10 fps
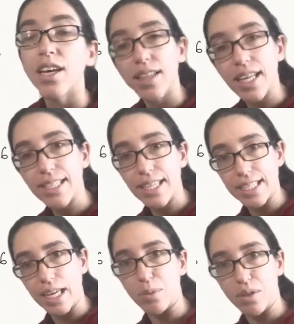That's an
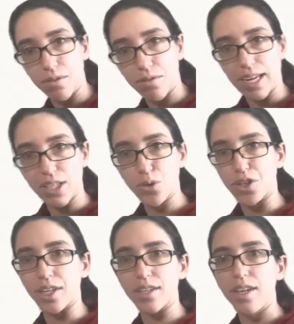example of a
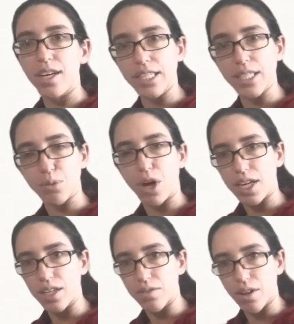factorial. It's the product
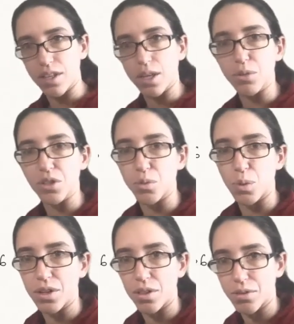of all the numbers from 1
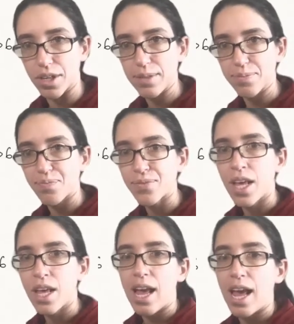to 3.
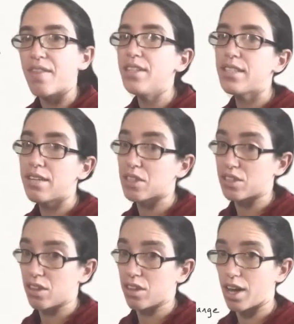And this saves us a
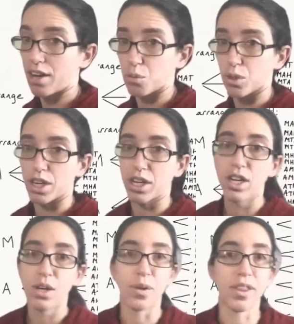lot of work
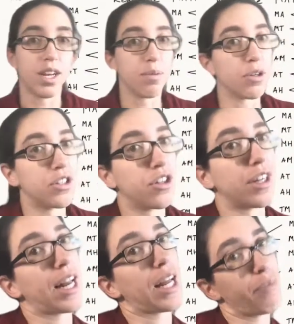when the numbers start
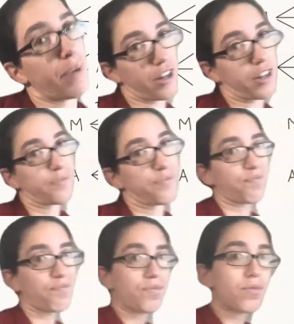getting bigger.
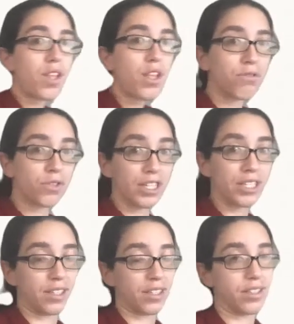For
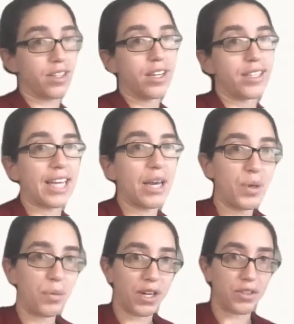instance, say we
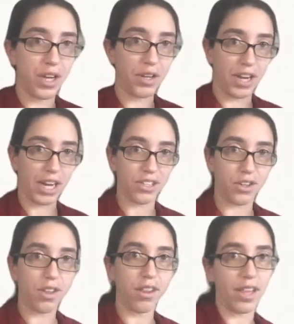want to rearrange all
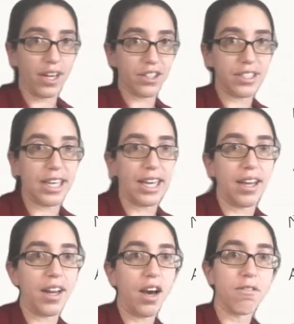the letters
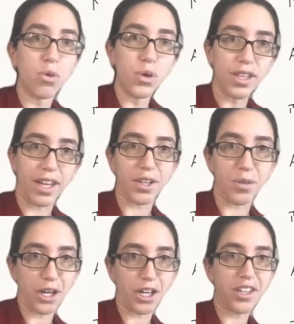in a four letter
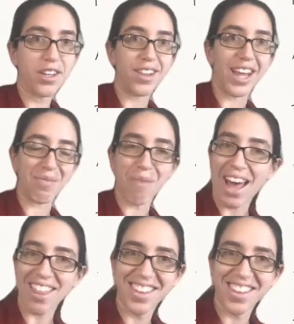word like math.